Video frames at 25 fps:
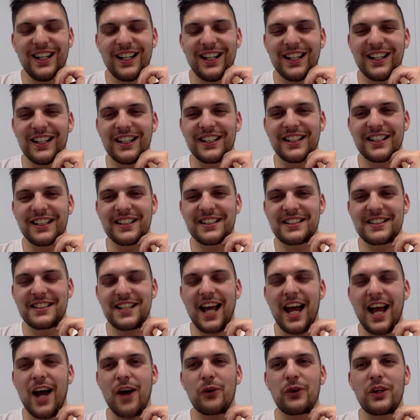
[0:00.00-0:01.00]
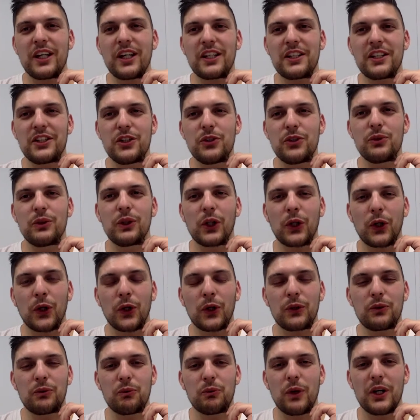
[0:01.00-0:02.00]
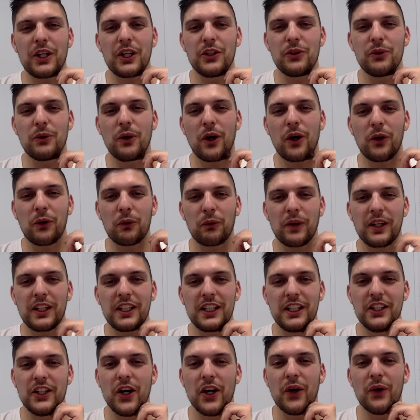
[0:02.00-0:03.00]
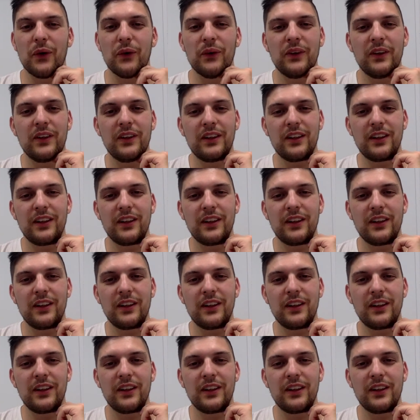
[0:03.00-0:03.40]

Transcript: Uh, it's, how can you learn when you already know?